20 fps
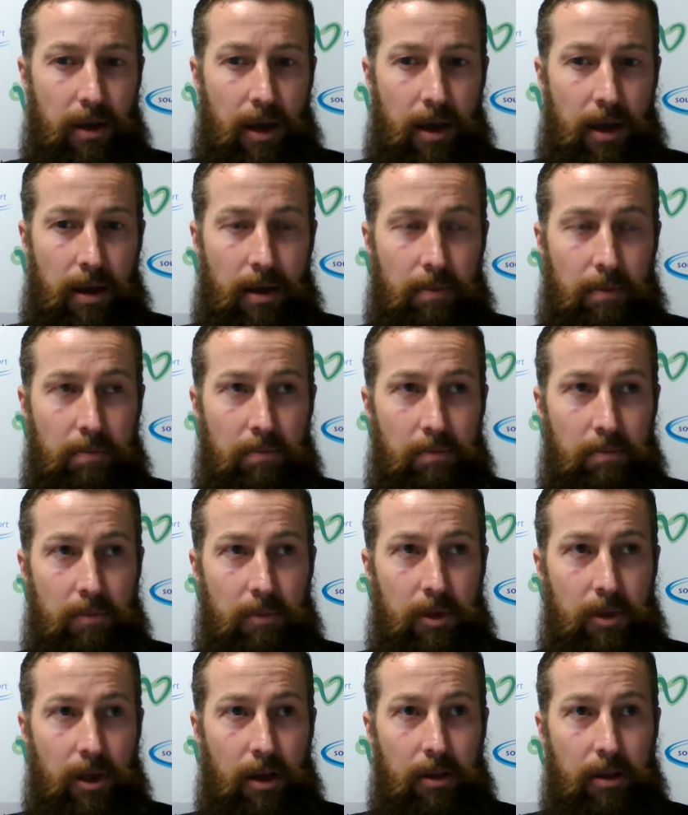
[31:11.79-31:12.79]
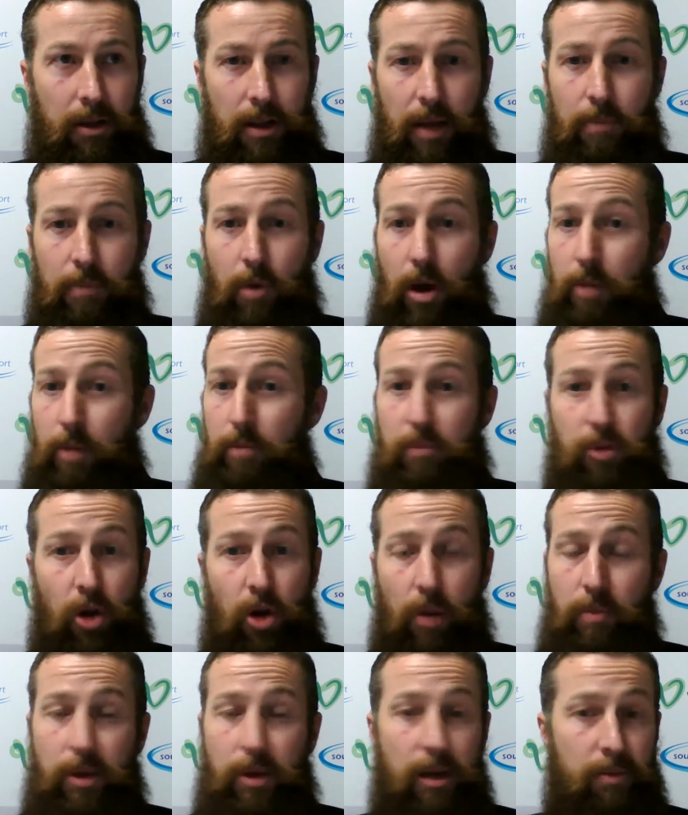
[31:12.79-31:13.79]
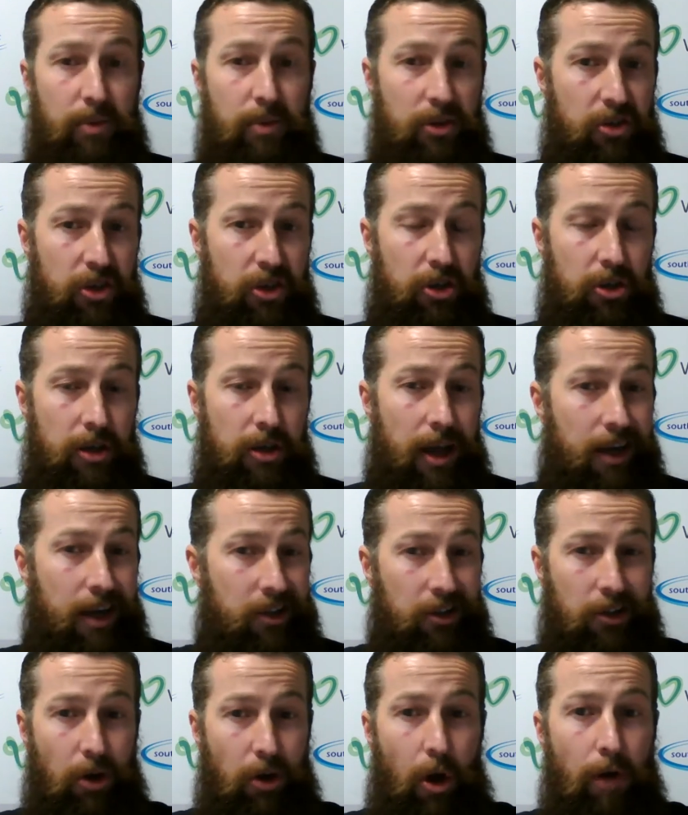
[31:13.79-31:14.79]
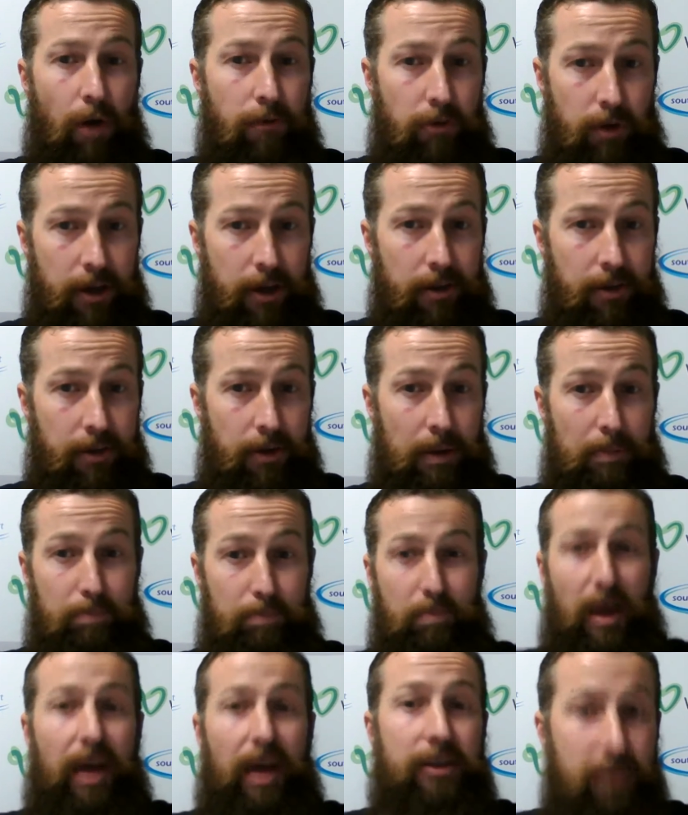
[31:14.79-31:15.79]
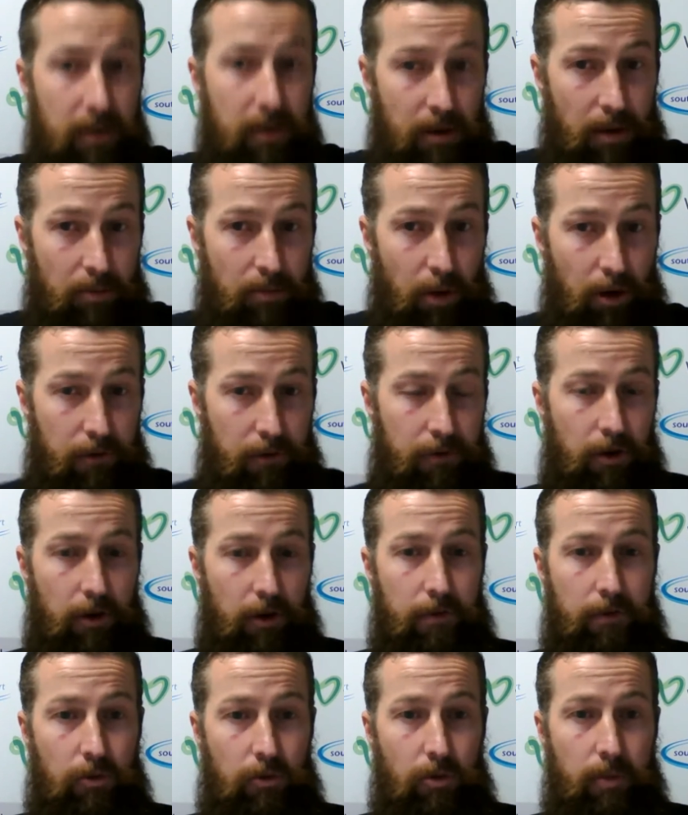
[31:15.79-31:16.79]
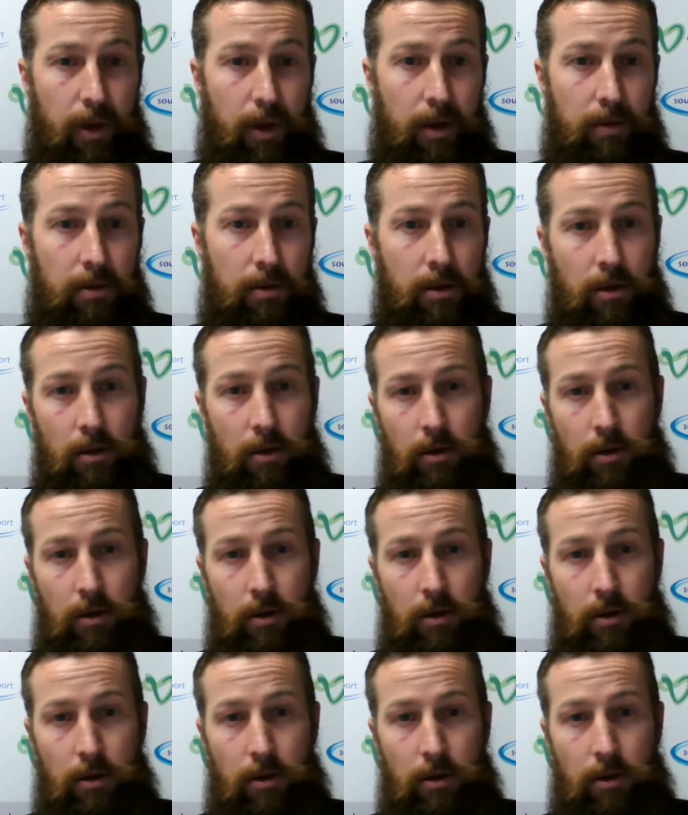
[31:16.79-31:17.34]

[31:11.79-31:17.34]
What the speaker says: and the club might not be in a position to actually offer anything but a modified format?